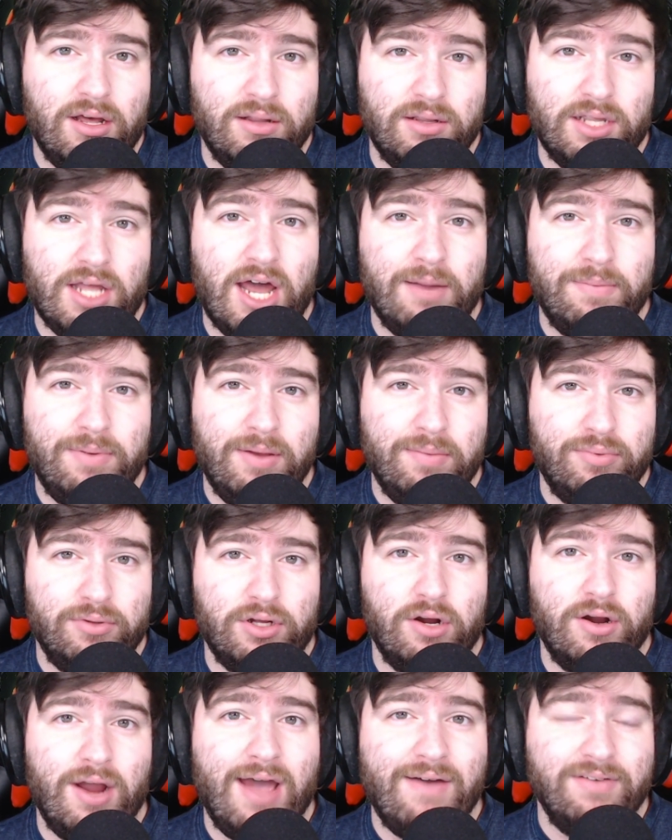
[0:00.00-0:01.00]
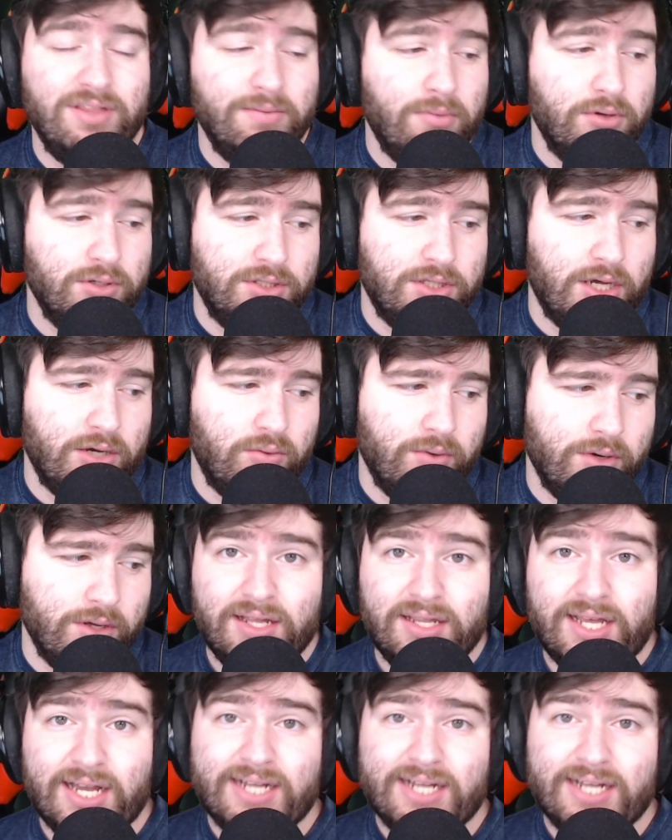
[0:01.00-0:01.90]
a lot of people are having the most luck with.